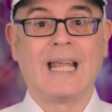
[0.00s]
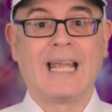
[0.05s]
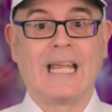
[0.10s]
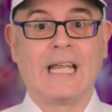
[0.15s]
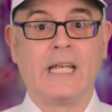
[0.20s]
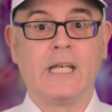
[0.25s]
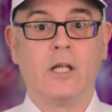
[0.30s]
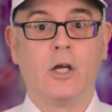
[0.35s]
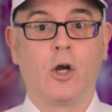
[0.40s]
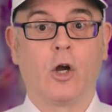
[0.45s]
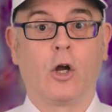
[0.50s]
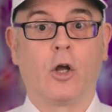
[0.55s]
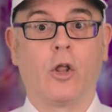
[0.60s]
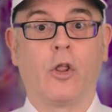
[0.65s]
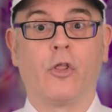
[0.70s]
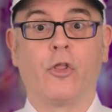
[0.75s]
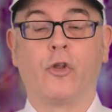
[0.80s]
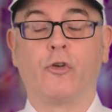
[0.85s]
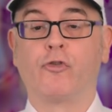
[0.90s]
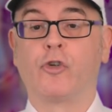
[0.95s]
in
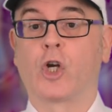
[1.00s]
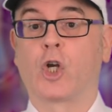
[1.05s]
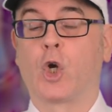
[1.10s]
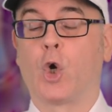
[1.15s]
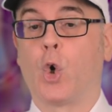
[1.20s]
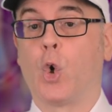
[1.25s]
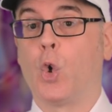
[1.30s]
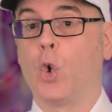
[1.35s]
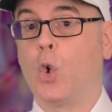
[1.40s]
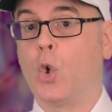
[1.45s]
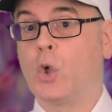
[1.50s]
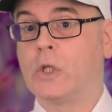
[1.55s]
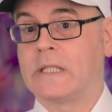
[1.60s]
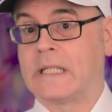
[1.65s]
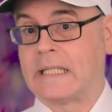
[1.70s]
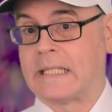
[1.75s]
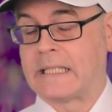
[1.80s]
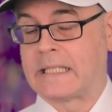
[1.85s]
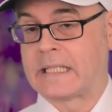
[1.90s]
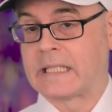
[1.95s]
the
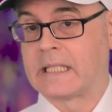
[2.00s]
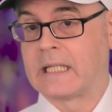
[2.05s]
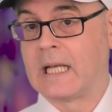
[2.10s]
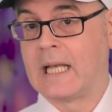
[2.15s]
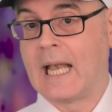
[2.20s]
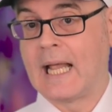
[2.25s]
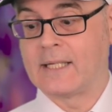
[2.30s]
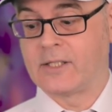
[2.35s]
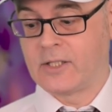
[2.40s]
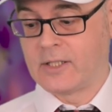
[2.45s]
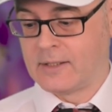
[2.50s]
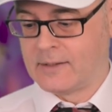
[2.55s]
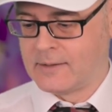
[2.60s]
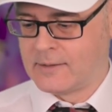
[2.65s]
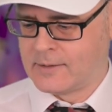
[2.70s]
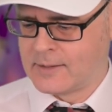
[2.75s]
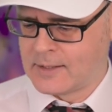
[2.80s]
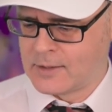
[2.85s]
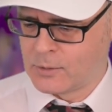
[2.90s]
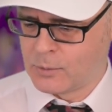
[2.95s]
recorded
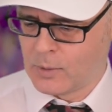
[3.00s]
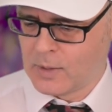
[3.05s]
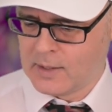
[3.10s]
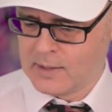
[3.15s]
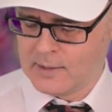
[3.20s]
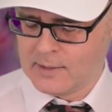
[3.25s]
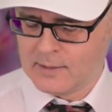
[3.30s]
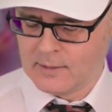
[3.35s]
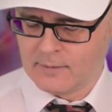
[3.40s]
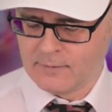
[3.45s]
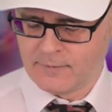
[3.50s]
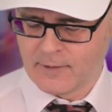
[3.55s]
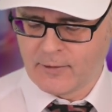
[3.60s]
lessons as well.